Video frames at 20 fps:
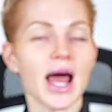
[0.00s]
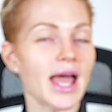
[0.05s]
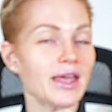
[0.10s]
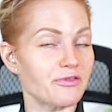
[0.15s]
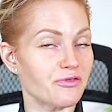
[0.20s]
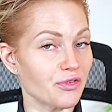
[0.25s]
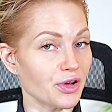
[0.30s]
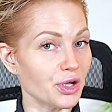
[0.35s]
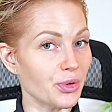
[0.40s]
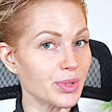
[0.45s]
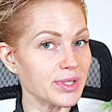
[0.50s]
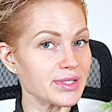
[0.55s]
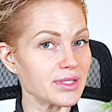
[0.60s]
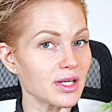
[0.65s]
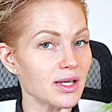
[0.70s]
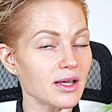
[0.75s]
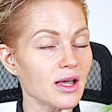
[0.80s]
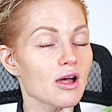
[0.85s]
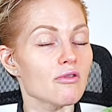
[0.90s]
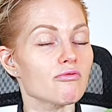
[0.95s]
high
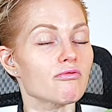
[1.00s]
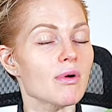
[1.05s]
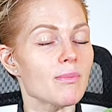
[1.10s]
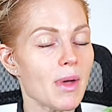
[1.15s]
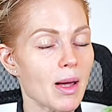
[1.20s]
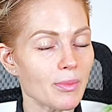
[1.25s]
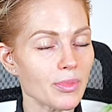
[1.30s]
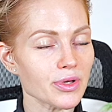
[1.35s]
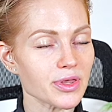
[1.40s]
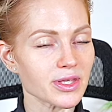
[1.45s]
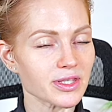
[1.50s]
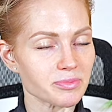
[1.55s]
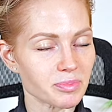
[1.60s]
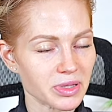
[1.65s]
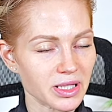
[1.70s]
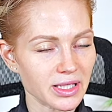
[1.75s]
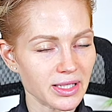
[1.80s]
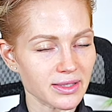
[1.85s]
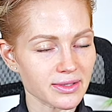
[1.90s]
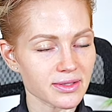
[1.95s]
frequency. Remember this,
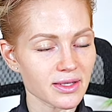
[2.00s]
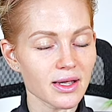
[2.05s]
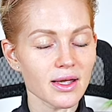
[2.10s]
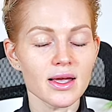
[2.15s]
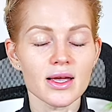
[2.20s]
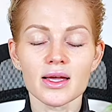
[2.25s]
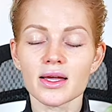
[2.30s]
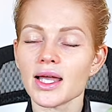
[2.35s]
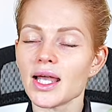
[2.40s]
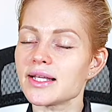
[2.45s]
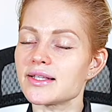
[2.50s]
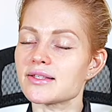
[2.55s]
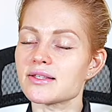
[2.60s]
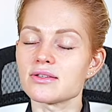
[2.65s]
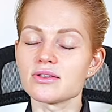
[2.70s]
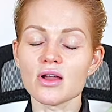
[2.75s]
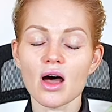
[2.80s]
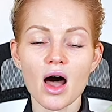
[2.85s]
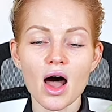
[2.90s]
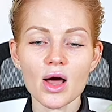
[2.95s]
please. It's
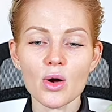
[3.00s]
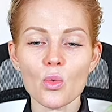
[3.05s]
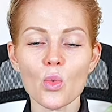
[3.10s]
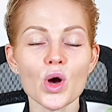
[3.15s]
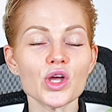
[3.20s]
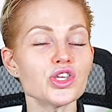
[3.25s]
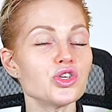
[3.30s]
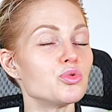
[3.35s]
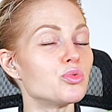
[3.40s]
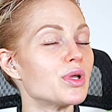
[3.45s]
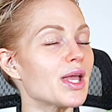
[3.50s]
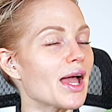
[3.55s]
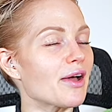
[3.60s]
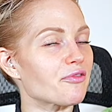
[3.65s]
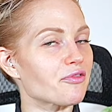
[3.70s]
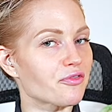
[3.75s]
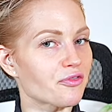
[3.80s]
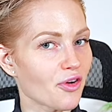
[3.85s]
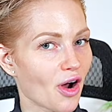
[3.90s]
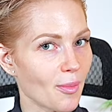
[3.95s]
not what you get
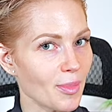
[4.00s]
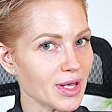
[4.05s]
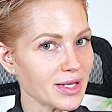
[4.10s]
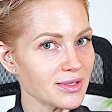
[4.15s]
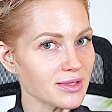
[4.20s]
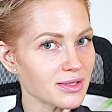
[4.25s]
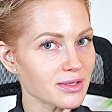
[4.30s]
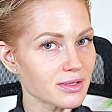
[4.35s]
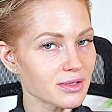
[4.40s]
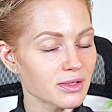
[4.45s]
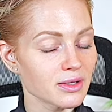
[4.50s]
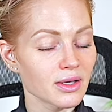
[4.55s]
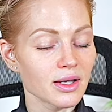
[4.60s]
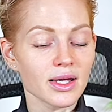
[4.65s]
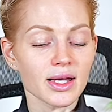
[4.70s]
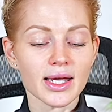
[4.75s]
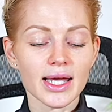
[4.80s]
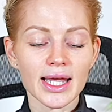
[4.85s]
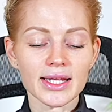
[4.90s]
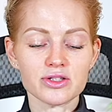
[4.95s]
from it,
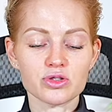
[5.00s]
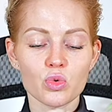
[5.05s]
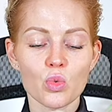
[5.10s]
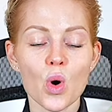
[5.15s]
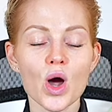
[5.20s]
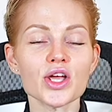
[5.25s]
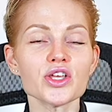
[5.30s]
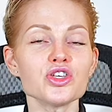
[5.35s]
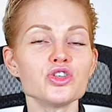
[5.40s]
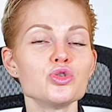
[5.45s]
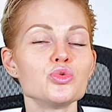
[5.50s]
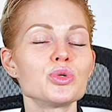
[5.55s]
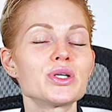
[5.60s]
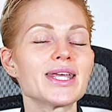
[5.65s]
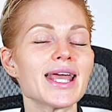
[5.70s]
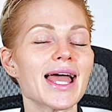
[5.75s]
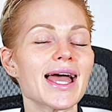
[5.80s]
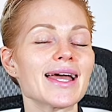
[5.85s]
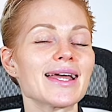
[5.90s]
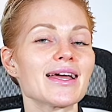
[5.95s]
it's what you
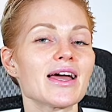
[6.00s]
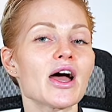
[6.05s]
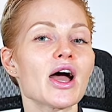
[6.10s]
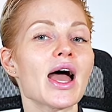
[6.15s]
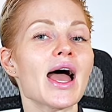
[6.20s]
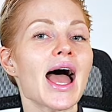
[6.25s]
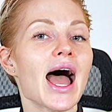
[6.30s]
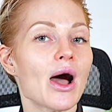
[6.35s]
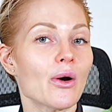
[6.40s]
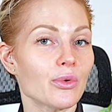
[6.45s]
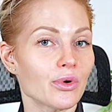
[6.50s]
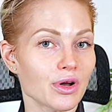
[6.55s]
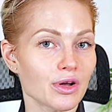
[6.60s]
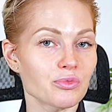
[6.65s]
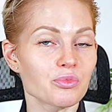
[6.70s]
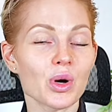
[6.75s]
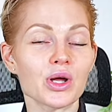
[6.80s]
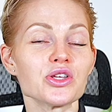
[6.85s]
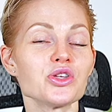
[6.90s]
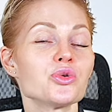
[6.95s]
get out,
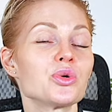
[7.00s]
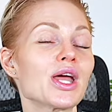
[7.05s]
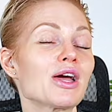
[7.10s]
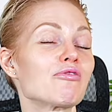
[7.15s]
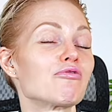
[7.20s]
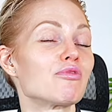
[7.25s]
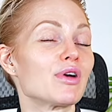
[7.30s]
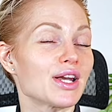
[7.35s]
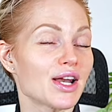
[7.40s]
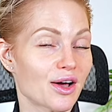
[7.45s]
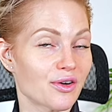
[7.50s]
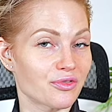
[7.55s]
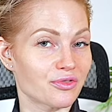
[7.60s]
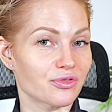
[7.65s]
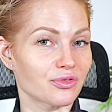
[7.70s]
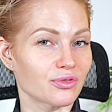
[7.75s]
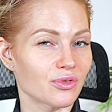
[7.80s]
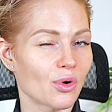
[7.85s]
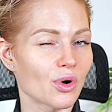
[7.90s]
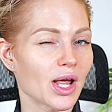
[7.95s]
what you get rid of.
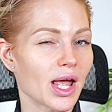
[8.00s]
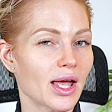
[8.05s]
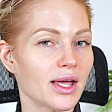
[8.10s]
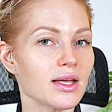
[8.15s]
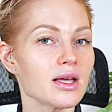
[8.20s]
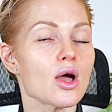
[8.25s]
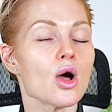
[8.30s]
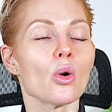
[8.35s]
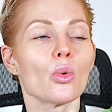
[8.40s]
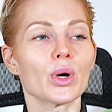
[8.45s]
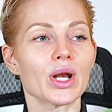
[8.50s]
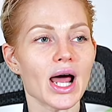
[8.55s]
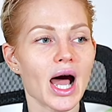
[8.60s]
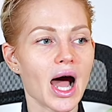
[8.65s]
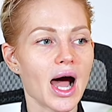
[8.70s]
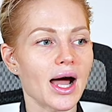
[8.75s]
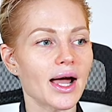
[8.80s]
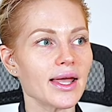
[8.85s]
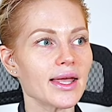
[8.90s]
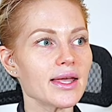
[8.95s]
Okay. When
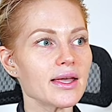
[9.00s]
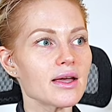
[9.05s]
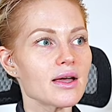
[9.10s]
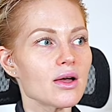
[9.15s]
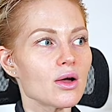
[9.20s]
I